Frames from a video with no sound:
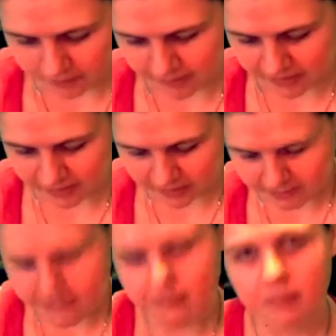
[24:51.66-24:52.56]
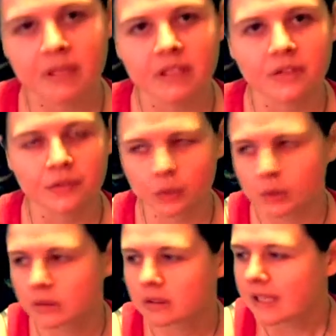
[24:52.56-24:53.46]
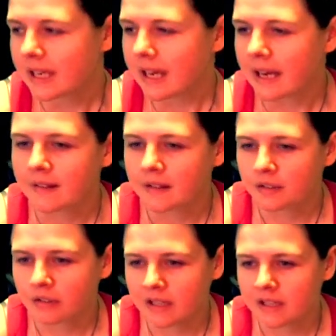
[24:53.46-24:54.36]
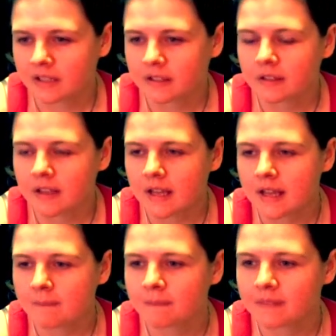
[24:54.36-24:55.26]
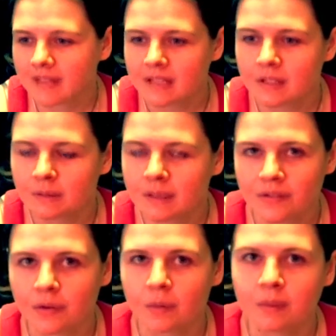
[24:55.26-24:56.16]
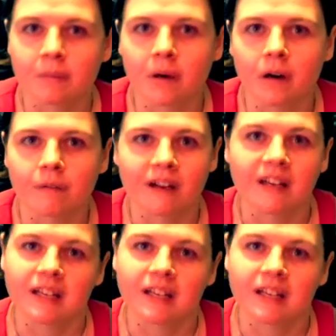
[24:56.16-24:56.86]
Frank. I remember being at school and they're trying to get you into being Paul Frank.